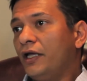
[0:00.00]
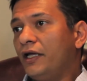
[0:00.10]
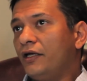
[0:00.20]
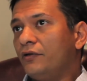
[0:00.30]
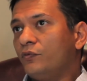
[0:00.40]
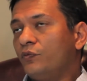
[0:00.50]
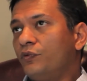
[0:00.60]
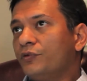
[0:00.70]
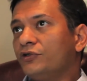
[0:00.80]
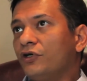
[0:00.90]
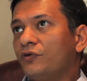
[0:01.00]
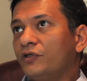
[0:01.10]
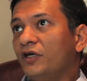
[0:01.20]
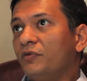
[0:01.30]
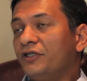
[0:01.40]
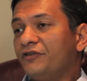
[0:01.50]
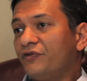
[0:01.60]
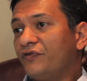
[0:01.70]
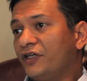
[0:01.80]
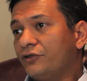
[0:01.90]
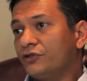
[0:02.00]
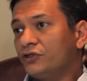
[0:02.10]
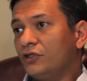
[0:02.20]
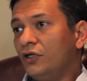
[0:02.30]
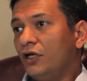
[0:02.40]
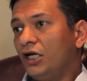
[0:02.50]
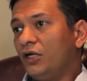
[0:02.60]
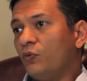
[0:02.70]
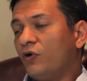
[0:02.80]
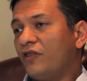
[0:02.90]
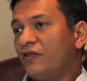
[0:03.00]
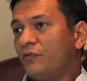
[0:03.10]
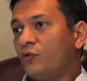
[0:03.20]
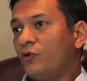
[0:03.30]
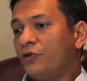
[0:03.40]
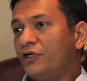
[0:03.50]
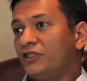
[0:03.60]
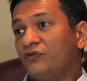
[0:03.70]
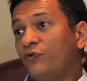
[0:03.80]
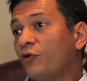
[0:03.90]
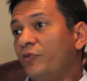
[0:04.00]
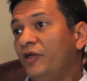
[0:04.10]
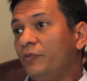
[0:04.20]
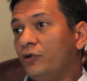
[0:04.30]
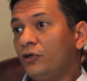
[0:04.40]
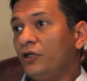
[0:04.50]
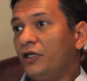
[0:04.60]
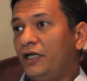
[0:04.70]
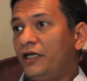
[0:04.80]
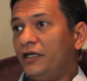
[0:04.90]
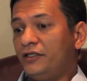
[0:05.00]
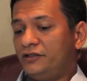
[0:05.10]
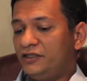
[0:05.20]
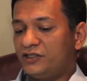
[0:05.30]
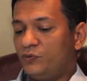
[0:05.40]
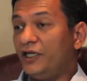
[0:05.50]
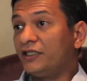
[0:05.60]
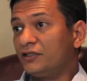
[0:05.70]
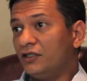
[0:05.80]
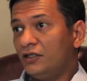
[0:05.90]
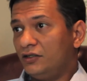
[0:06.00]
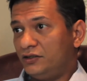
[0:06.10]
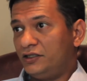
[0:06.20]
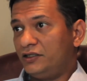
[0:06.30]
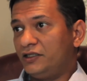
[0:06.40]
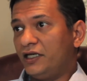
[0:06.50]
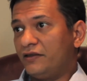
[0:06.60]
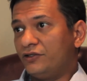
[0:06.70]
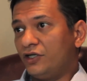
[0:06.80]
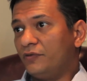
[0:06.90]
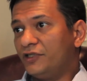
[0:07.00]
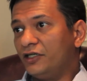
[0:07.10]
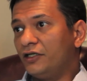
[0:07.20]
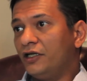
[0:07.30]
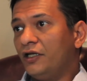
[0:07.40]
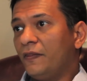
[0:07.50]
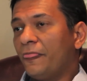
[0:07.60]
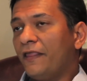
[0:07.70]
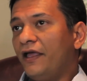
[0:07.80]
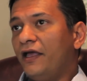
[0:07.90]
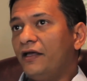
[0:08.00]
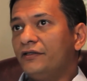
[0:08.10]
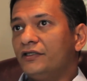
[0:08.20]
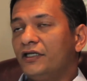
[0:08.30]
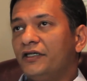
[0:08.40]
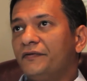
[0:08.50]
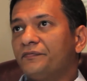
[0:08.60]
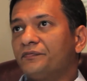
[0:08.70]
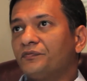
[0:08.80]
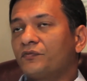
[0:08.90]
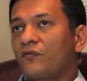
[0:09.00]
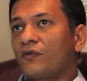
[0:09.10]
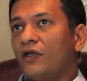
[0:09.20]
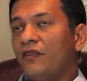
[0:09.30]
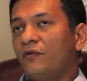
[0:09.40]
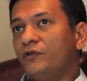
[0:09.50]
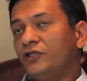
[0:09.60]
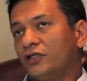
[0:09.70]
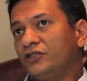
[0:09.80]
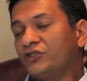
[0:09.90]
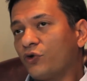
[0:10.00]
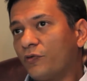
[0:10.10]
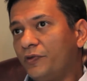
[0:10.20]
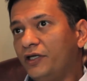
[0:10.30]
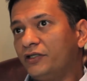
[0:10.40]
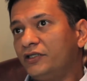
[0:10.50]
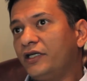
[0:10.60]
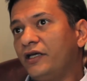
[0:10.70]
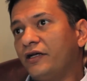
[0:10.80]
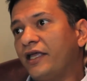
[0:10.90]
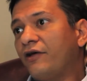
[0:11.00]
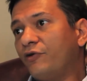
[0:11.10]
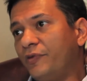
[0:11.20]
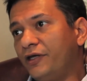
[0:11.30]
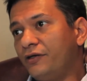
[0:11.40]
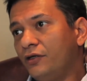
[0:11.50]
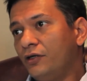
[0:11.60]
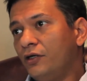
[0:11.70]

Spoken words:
And we were talking to a couple of different vendors. One of them quoted us 4 people and 6 weeks to get the job done. And then we talked to Scorpion to get a counter bid.